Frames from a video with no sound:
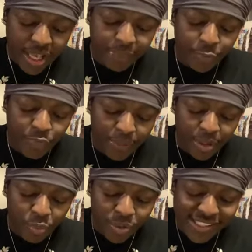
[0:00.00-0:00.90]
And the
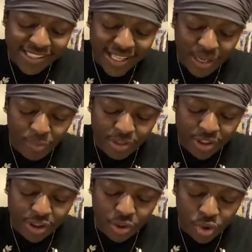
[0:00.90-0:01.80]
remnant were slain with
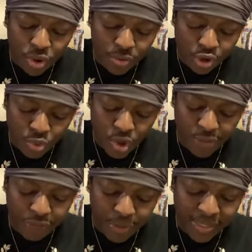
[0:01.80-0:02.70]
the
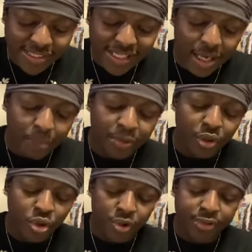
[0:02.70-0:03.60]
sword of him that sat
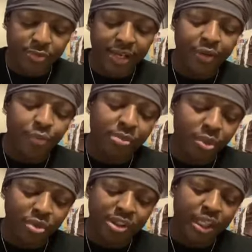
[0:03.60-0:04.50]
upon the horse, right? And the
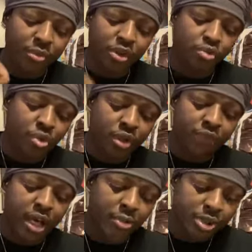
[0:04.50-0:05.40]
remnant were slain with the sword
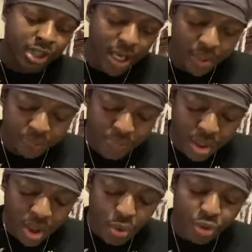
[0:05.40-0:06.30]
of Yahawashi,
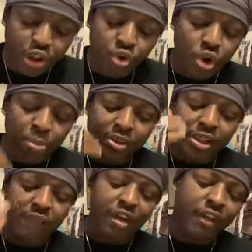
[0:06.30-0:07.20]
with sword
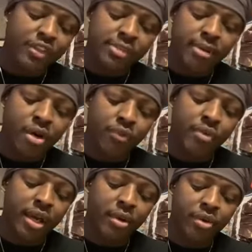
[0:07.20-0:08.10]
proceeded out of his
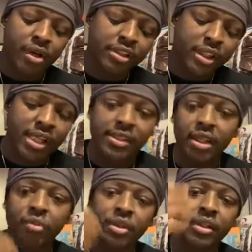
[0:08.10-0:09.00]
mouth, right? And we understand that's
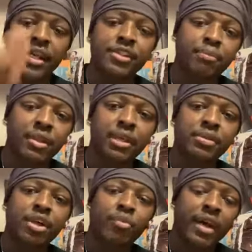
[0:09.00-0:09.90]
dealing with the laser
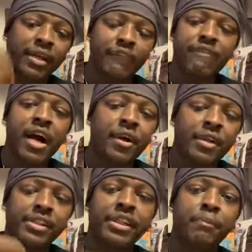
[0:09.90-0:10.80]
beams, right? And the fire
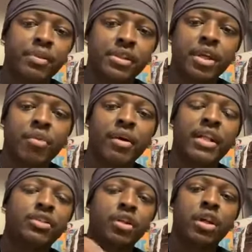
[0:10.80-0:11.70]
and the tempest,
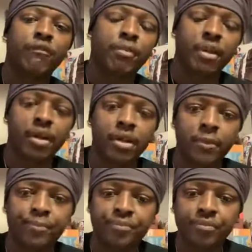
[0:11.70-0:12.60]
right? That's going to come from the
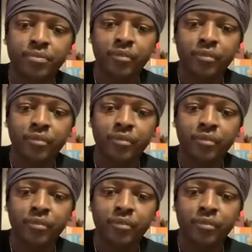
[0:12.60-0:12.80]
um